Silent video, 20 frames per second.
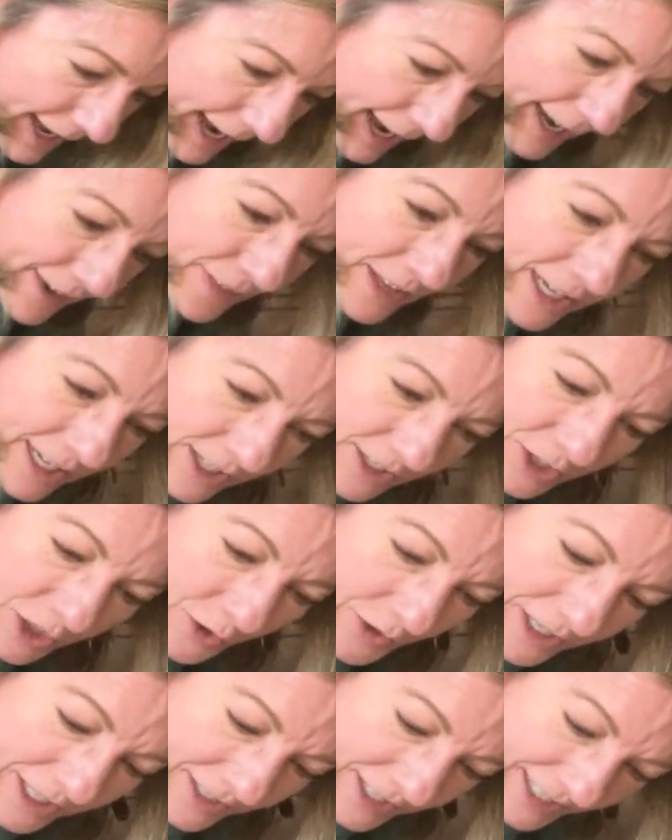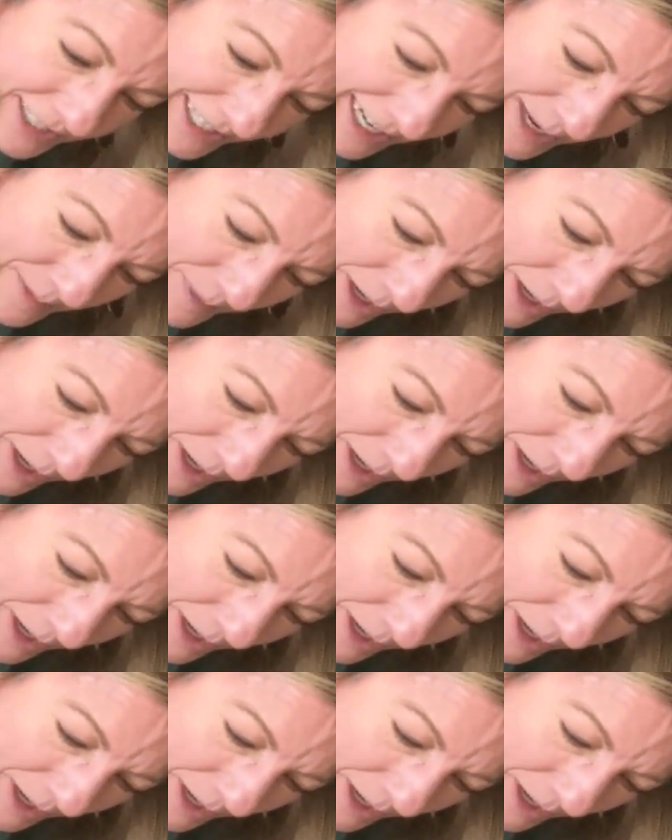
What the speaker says: And then it's going to seem